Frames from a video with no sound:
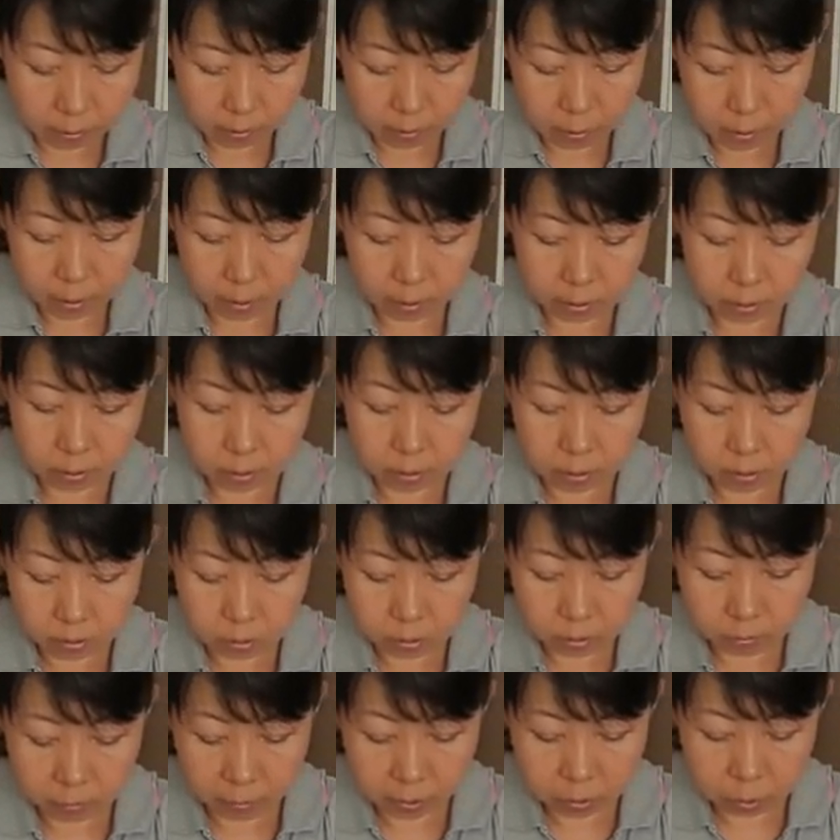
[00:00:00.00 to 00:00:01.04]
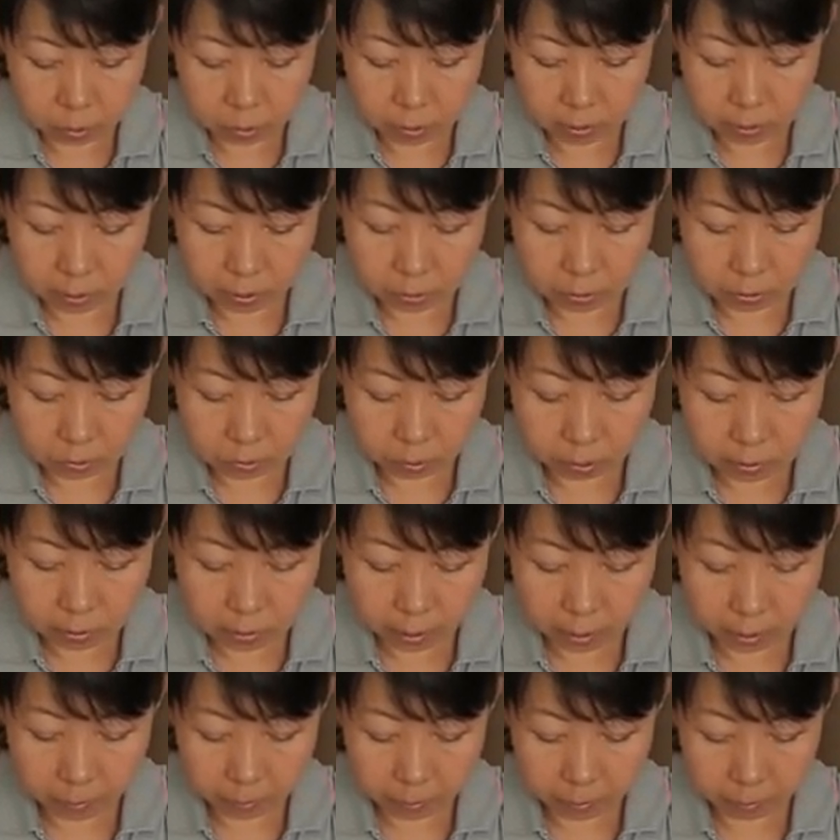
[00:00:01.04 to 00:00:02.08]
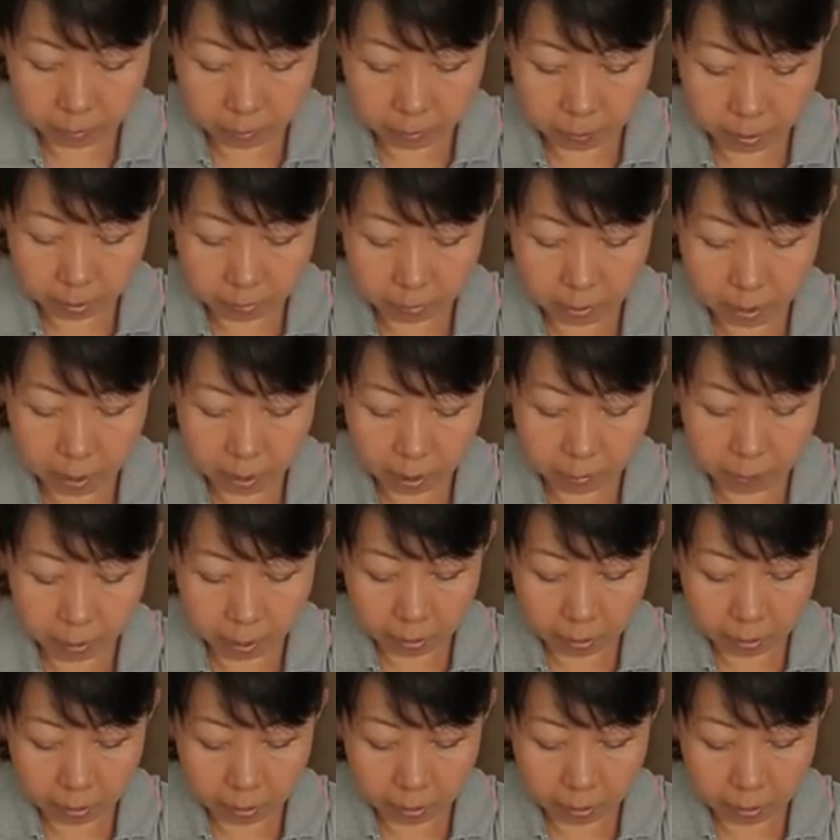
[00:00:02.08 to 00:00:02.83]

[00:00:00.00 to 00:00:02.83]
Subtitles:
Okay, so make sure the straws are parallel.